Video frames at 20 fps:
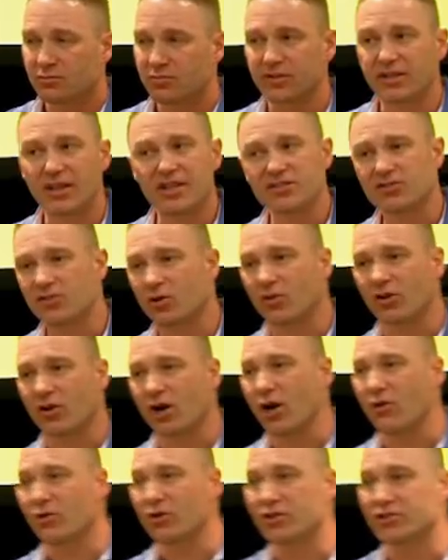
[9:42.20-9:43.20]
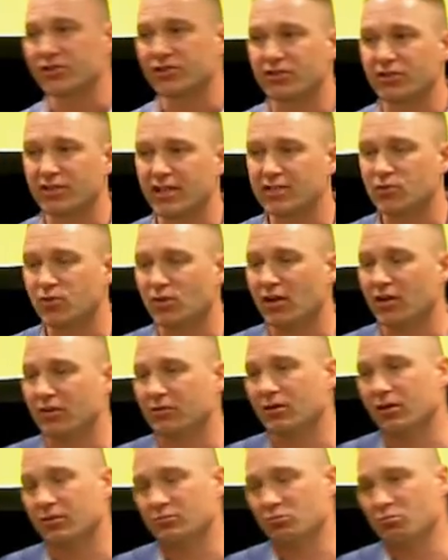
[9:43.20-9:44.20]
But that's not what I want to do. That's what I
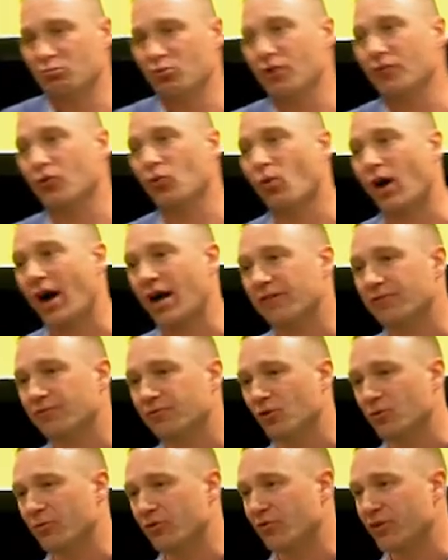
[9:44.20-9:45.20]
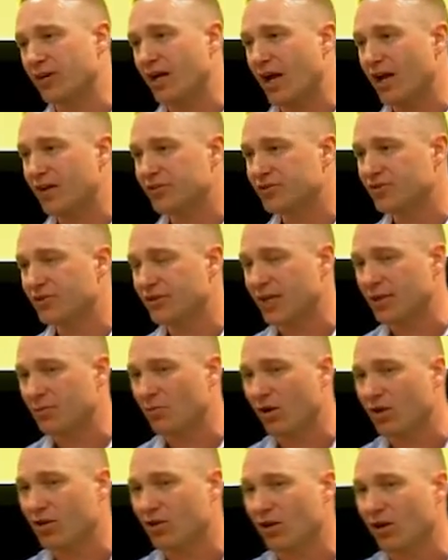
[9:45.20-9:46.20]
move away from in regards to getting
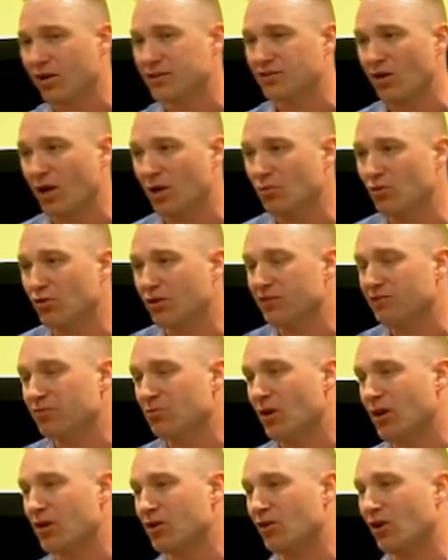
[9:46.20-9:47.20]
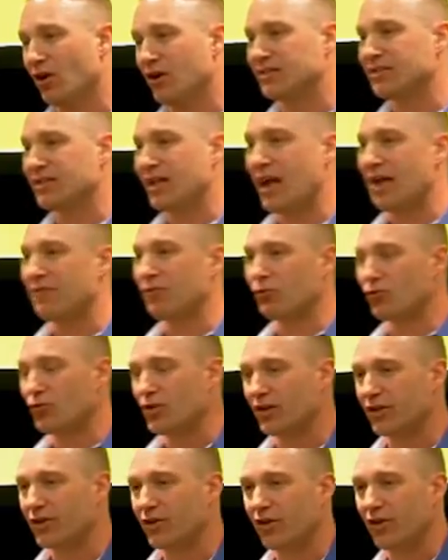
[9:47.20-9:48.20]
my clients. I'm looking for my clients to have a
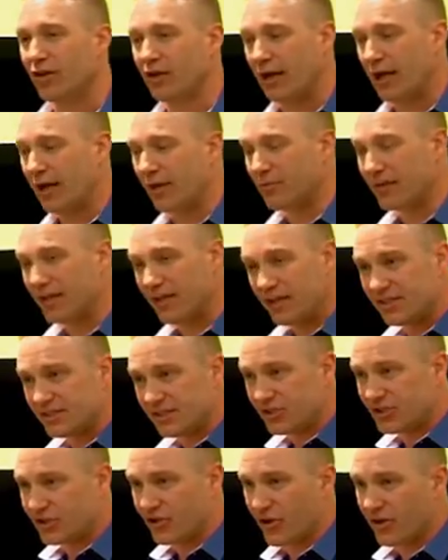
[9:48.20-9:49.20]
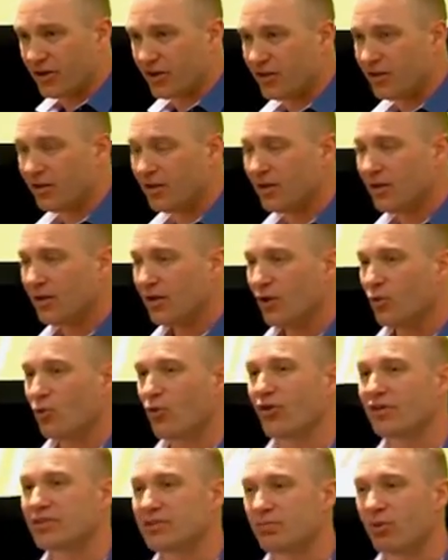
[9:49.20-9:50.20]
really easy journey
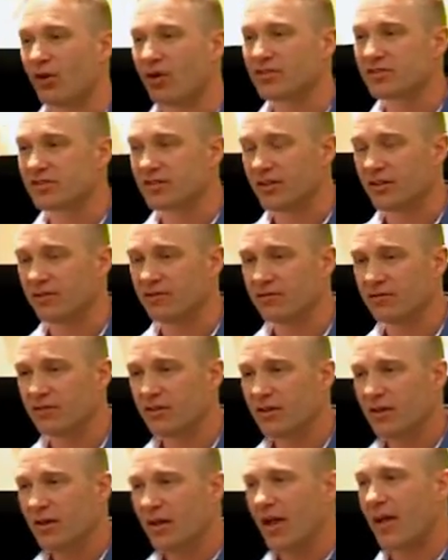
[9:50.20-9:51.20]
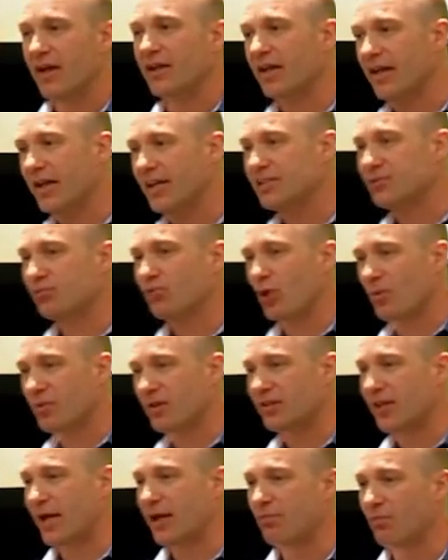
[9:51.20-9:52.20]
where it's positive, and each
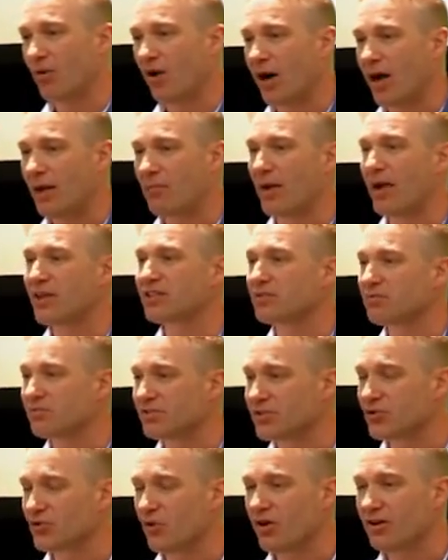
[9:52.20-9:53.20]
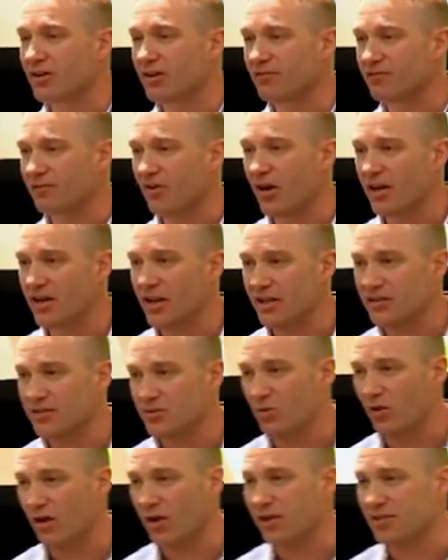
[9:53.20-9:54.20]
property they buy makes them stronger
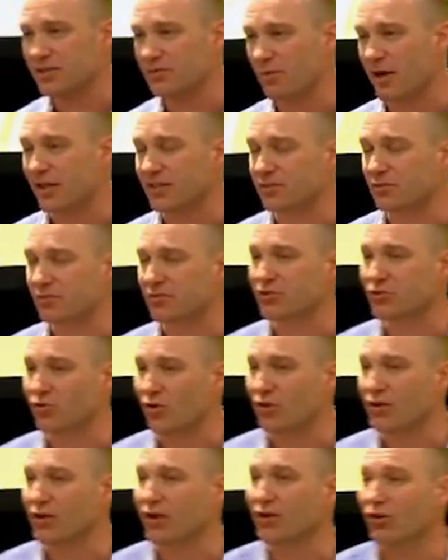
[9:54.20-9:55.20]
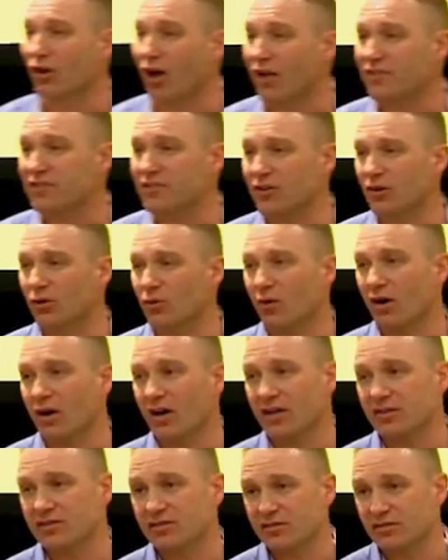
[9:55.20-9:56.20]
finance-wise, makes them stronger
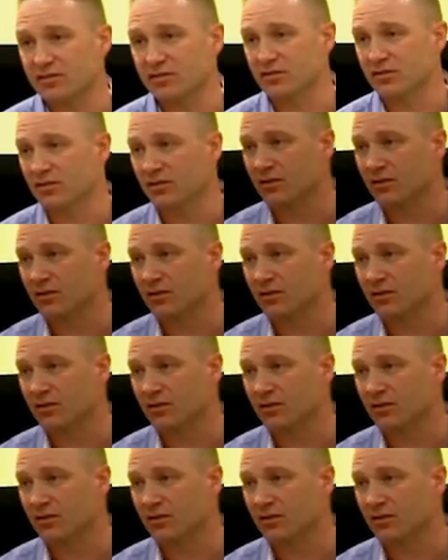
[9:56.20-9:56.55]
lifestyle-wise.